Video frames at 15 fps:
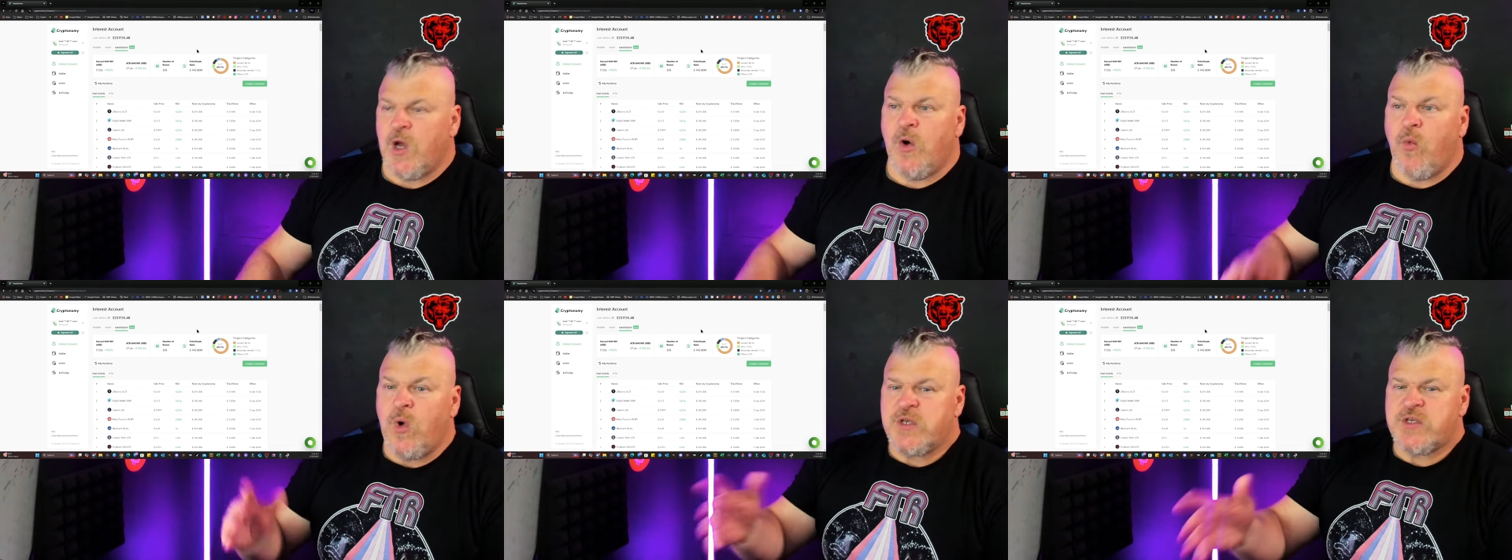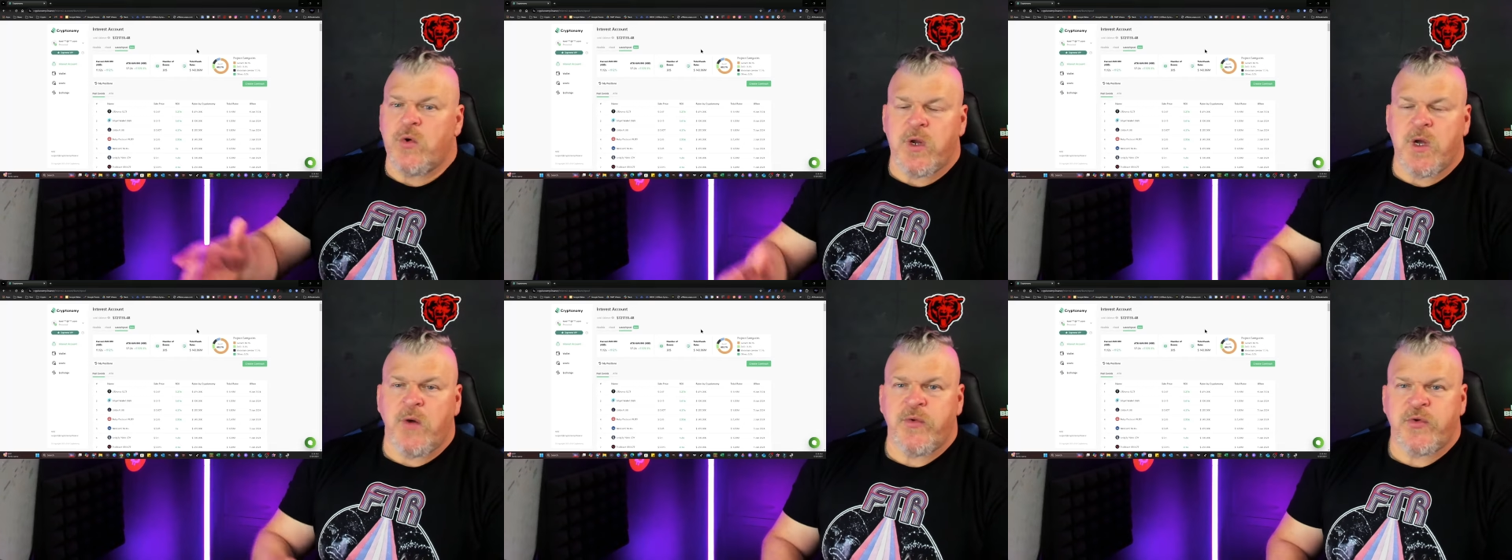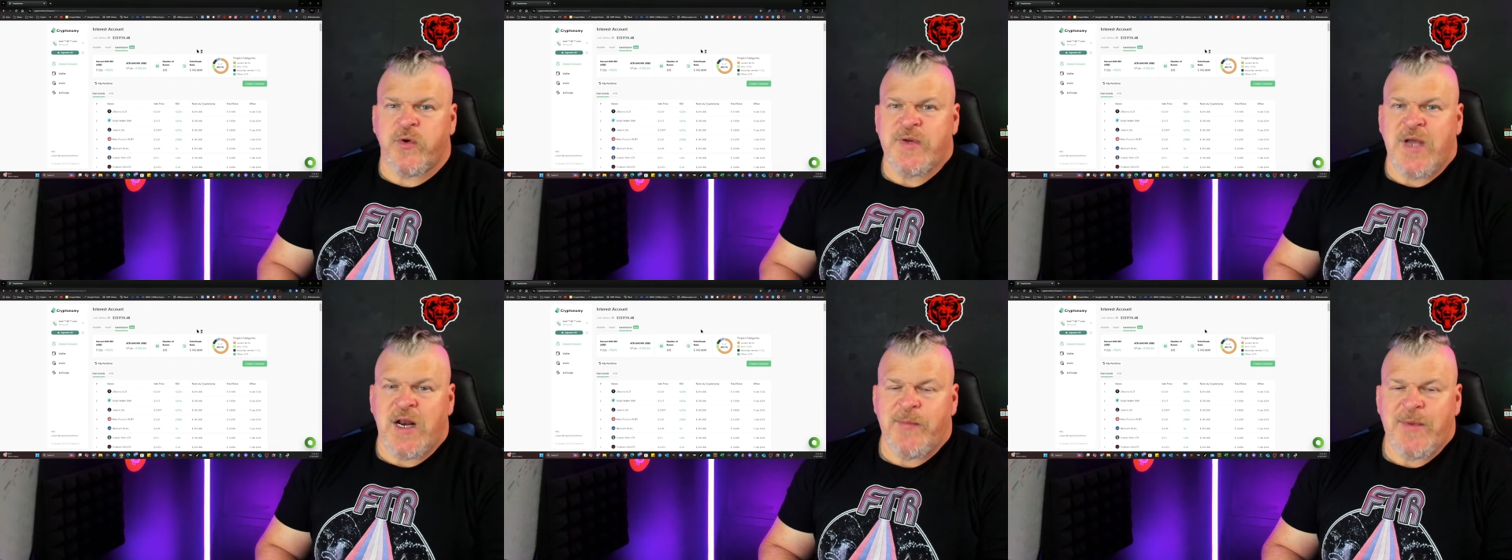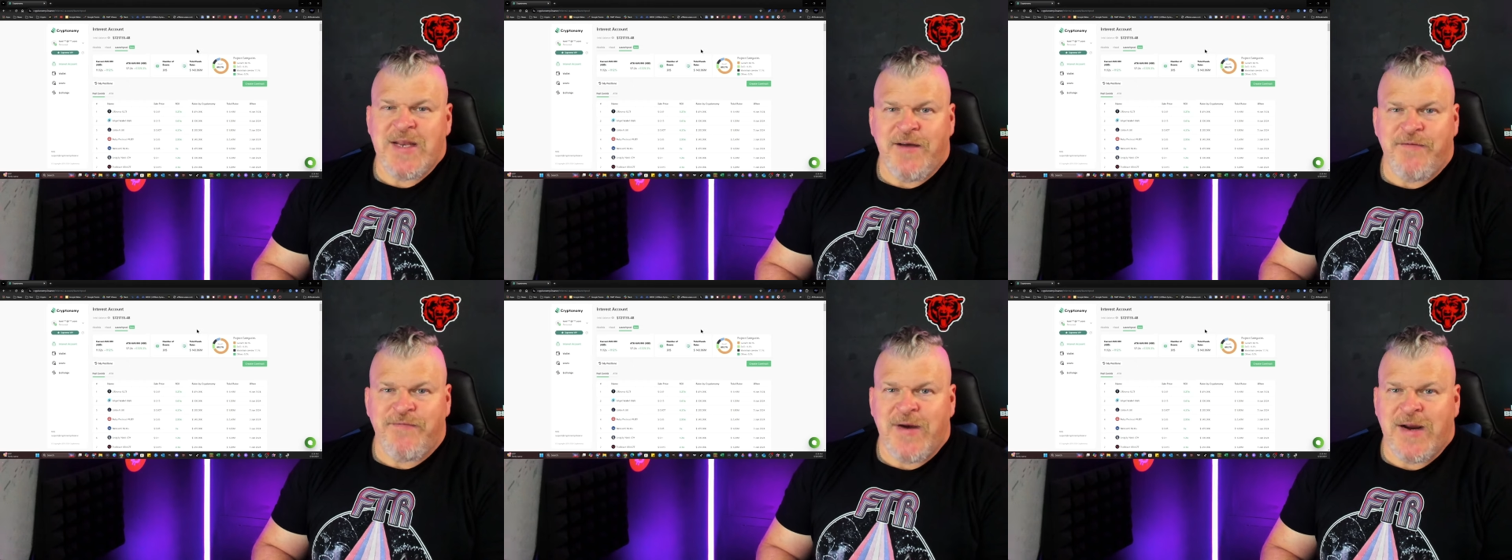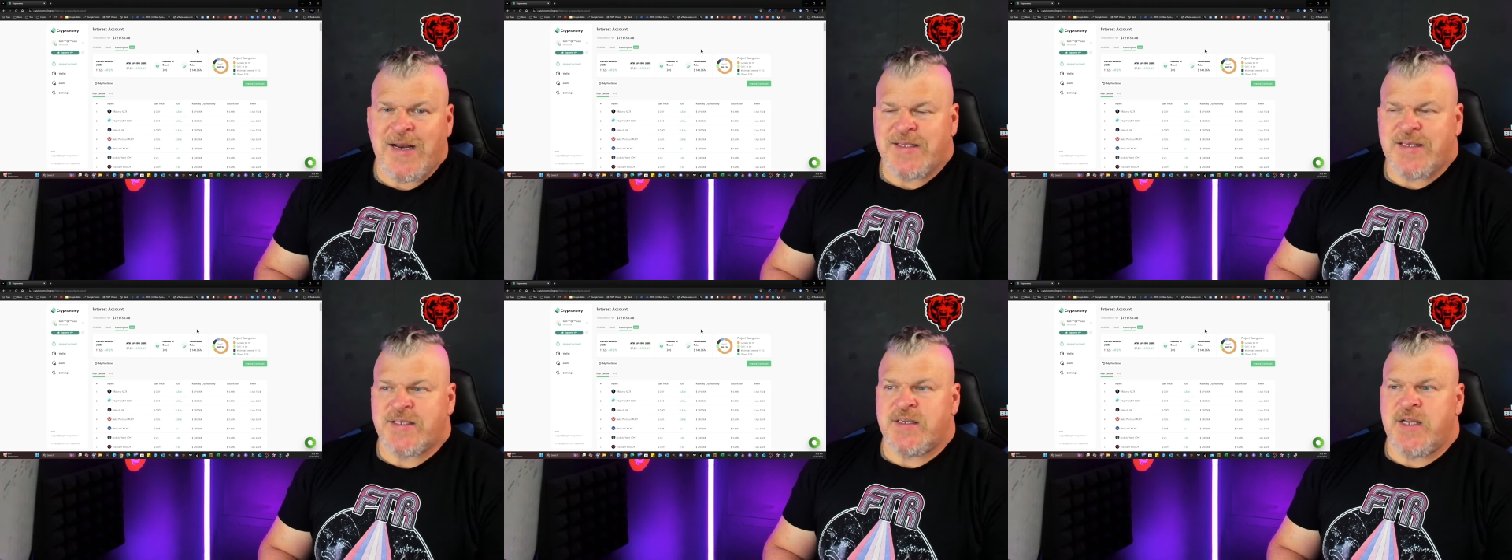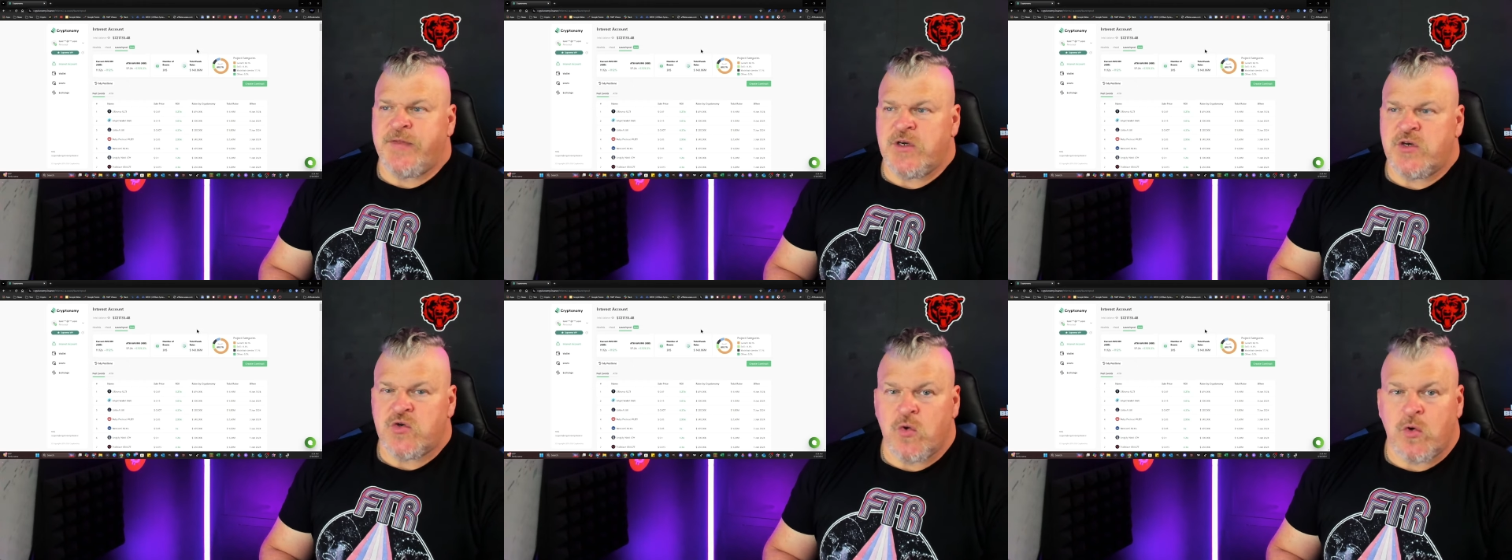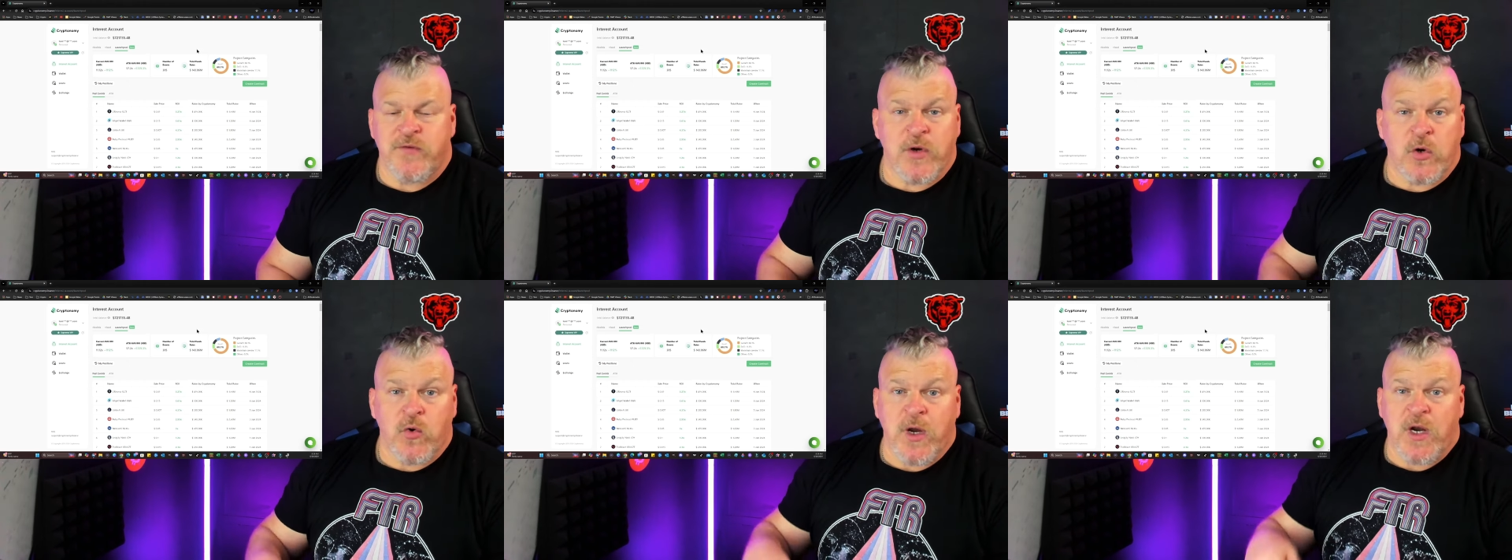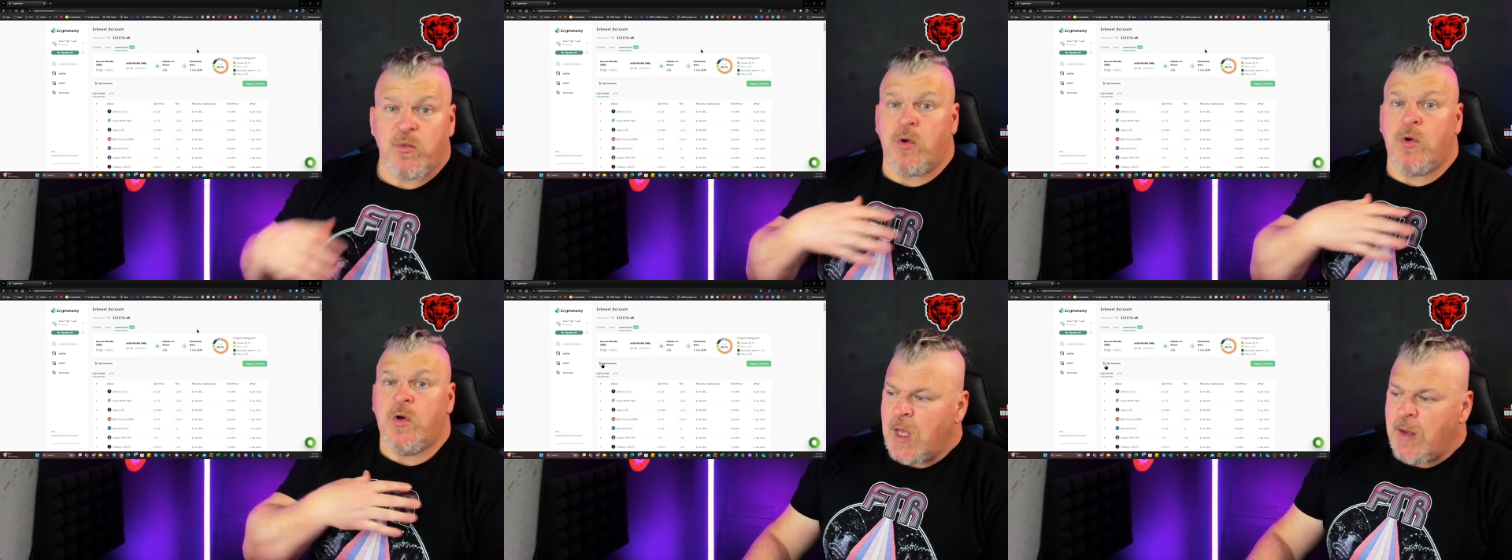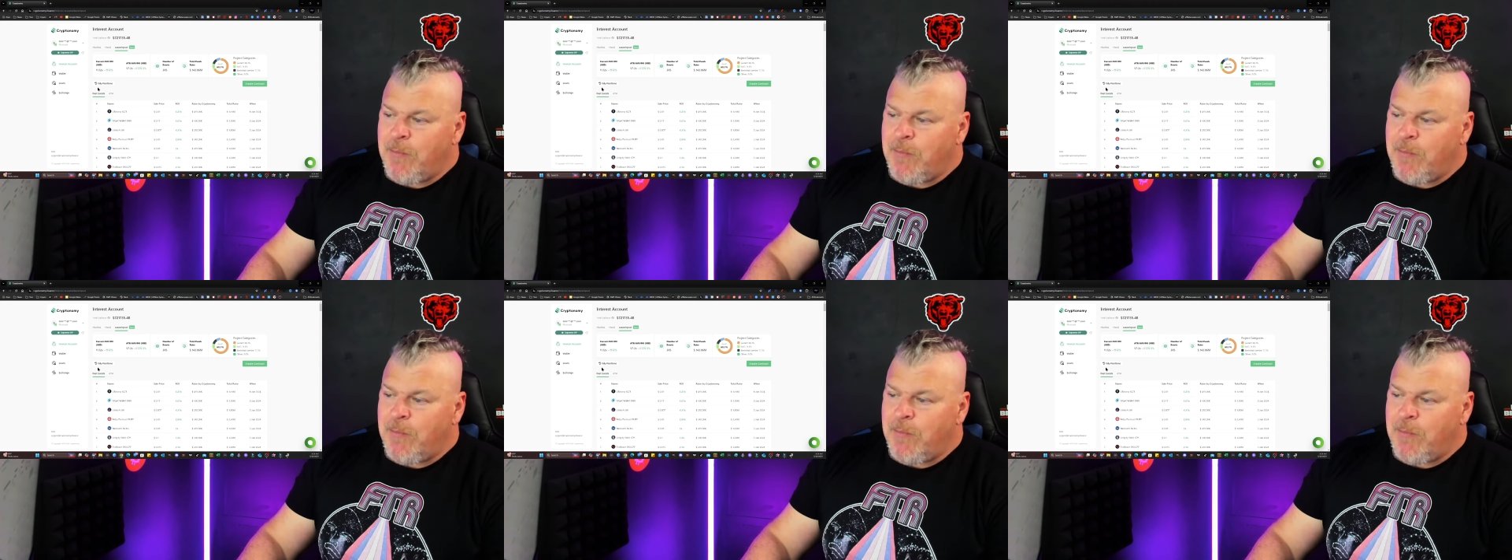what's going on with cryptonomy.finance is nothing short of incredible.